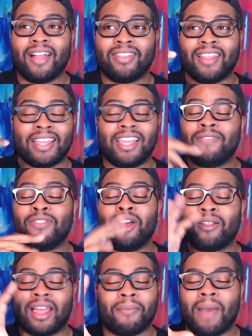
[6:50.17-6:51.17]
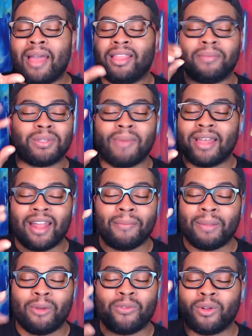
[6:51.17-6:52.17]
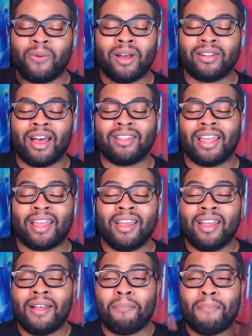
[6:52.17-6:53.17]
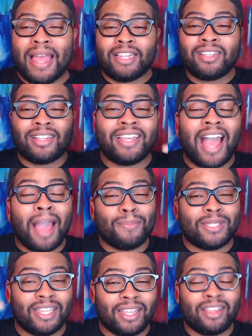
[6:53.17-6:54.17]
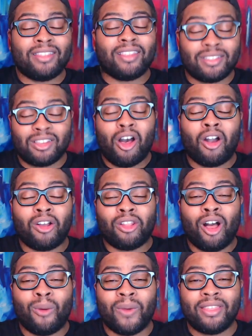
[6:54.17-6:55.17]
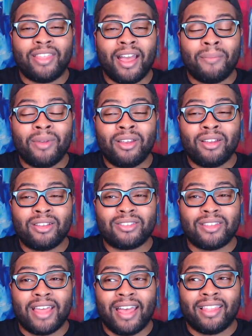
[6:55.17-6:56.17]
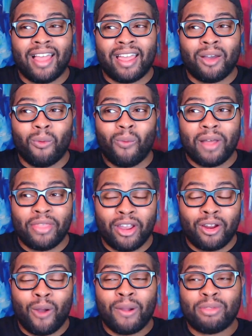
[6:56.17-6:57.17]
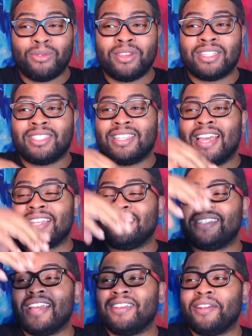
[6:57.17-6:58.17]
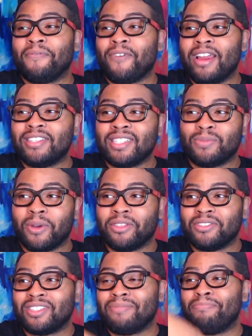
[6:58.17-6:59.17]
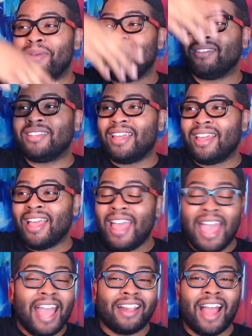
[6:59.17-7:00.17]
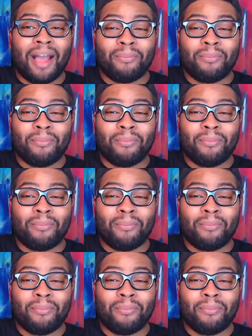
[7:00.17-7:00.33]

like, even though, like, my lips might not be moving and whatnot, like, mentally I'm singing the song along with them. So then, like, when they're going through these extended phrases where they're just belting and not